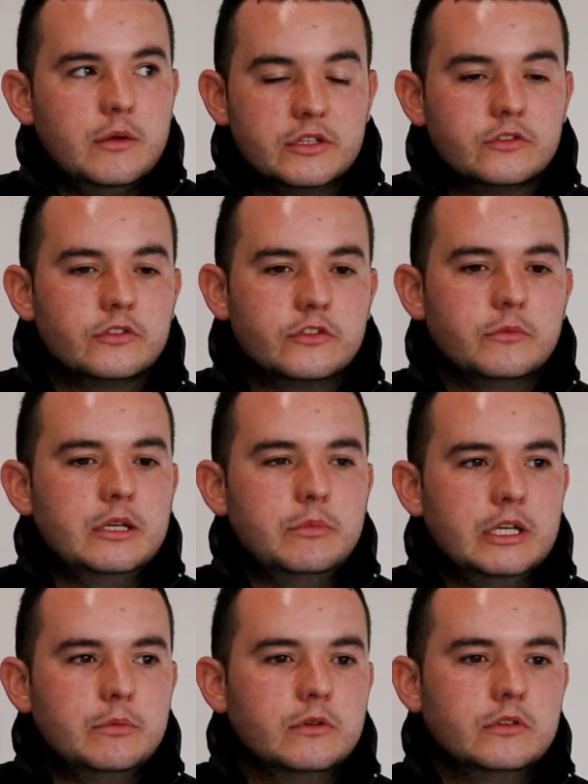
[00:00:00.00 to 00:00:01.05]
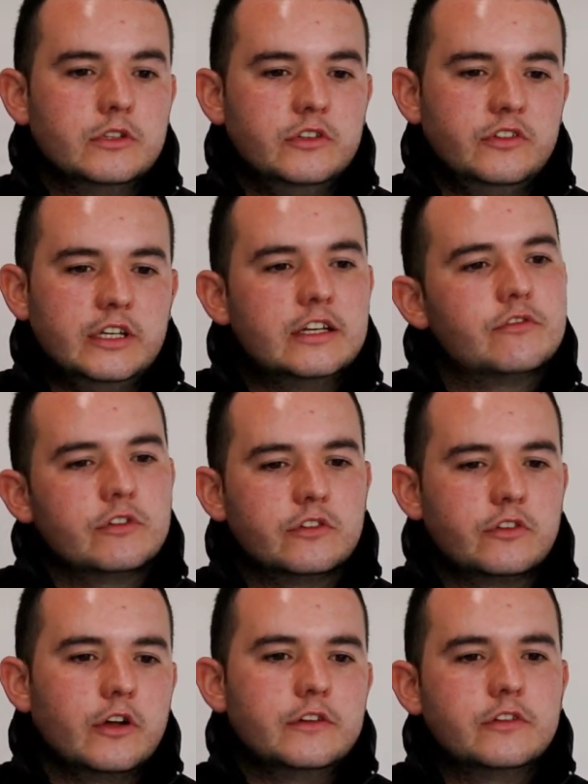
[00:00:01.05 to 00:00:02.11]
It's good to meet people. You see a different
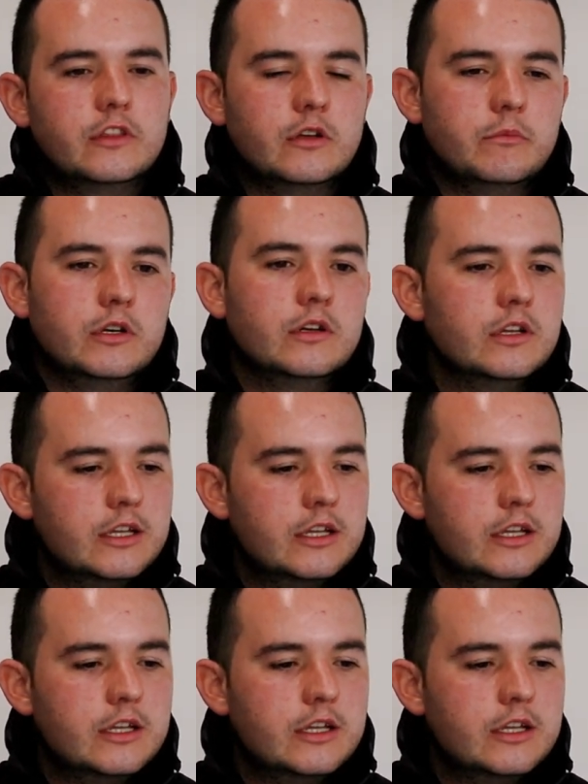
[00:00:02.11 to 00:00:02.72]
side to them and